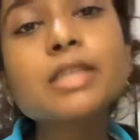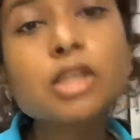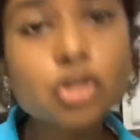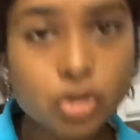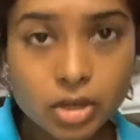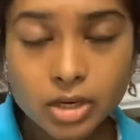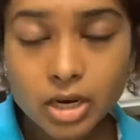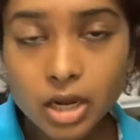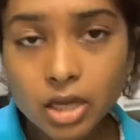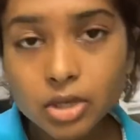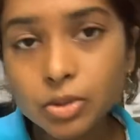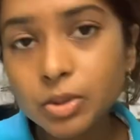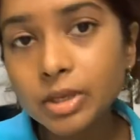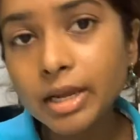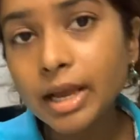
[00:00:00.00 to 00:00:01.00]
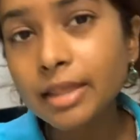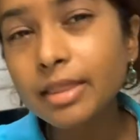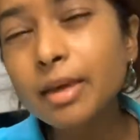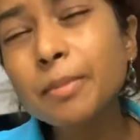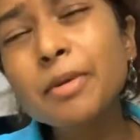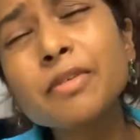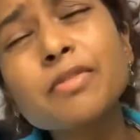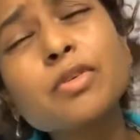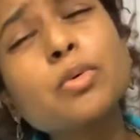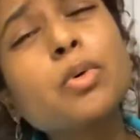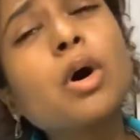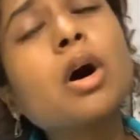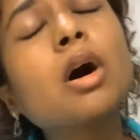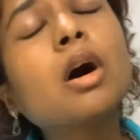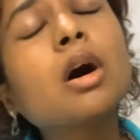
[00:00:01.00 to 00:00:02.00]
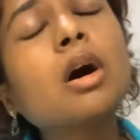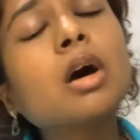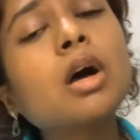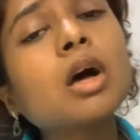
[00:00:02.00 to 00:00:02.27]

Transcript: are in Trinidad you can get them if you are